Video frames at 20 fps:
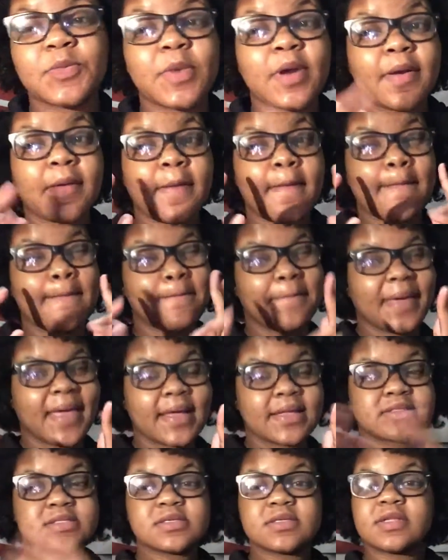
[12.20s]
welcome
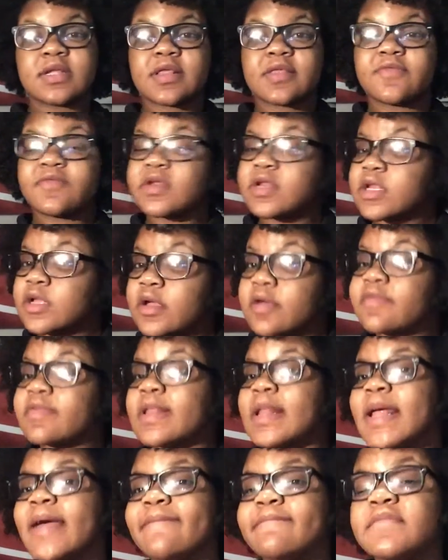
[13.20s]
back to another video of the
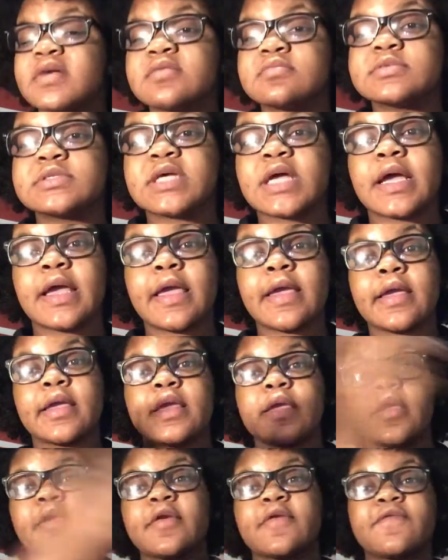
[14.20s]
Life of Zaya.
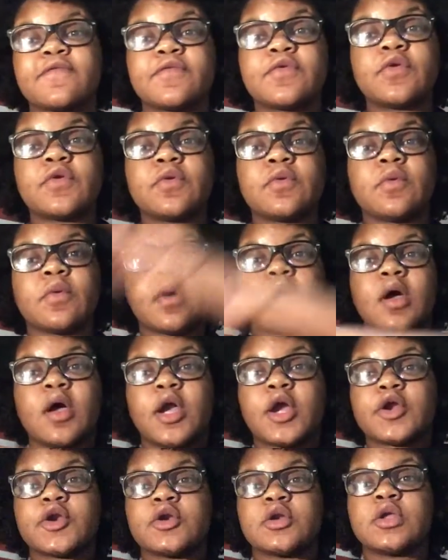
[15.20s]
If you
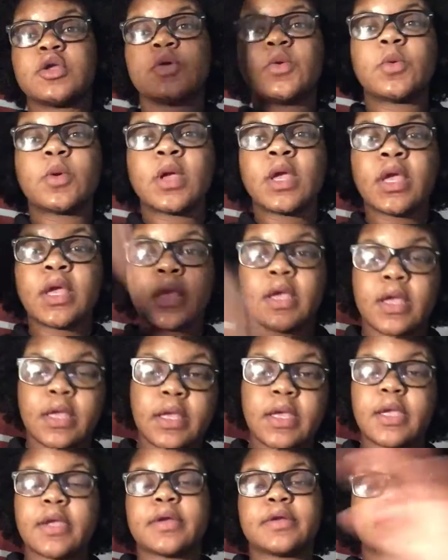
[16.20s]
are new
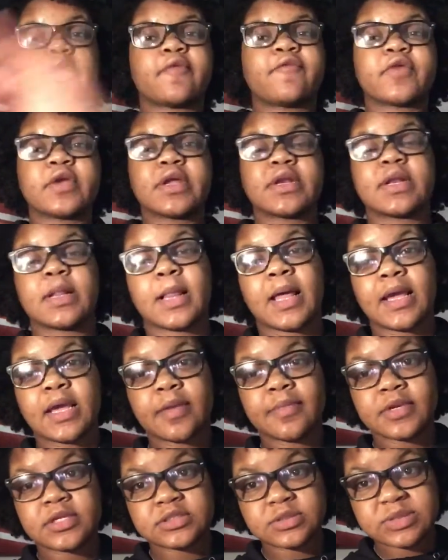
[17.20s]
here, don't forget to like,
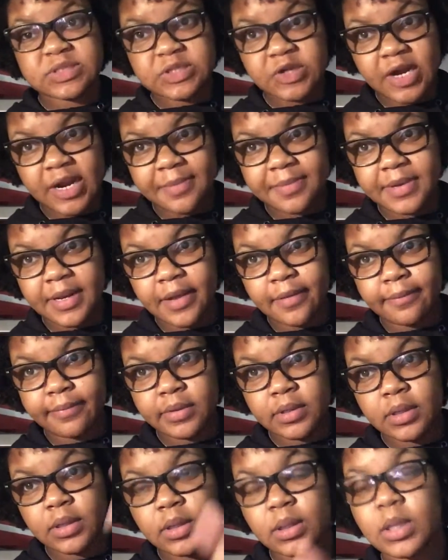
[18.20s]
comment, and subscribe down
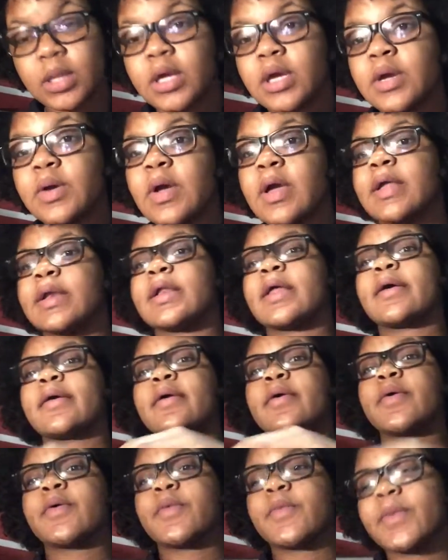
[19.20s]
below, and
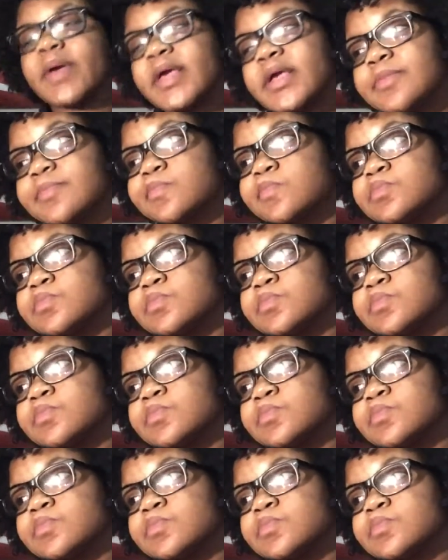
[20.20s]
I'll wait.